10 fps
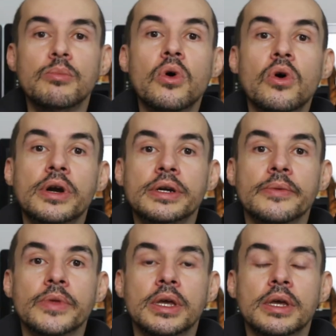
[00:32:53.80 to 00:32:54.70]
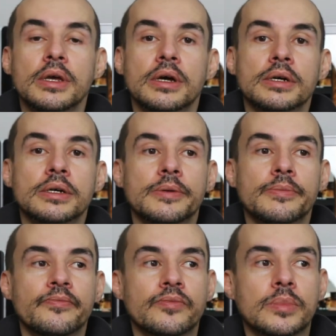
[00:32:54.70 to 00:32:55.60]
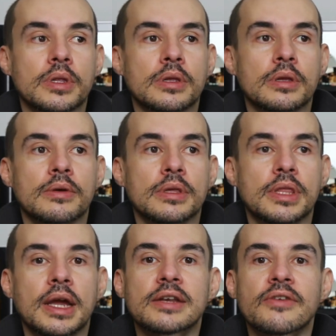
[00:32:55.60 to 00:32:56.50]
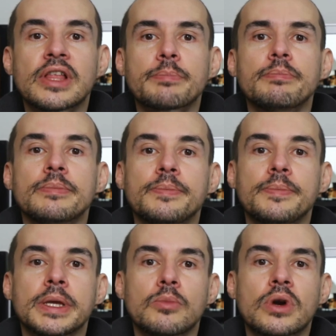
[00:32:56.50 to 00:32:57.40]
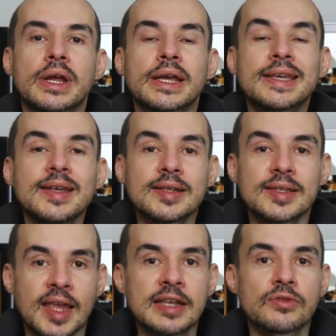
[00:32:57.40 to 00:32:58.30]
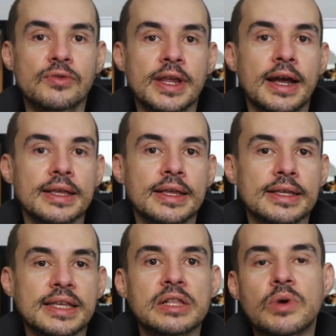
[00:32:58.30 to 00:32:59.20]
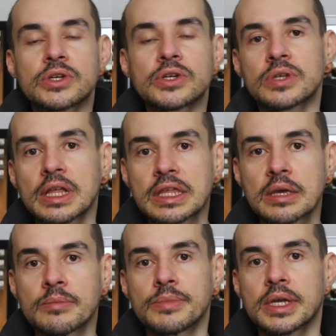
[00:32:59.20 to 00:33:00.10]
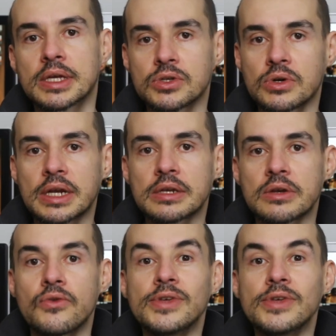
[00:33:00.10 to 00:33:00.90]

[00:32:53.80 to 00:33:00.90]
they are developing more a keen sense regarding exactly what you're telling them, because you're not reiterating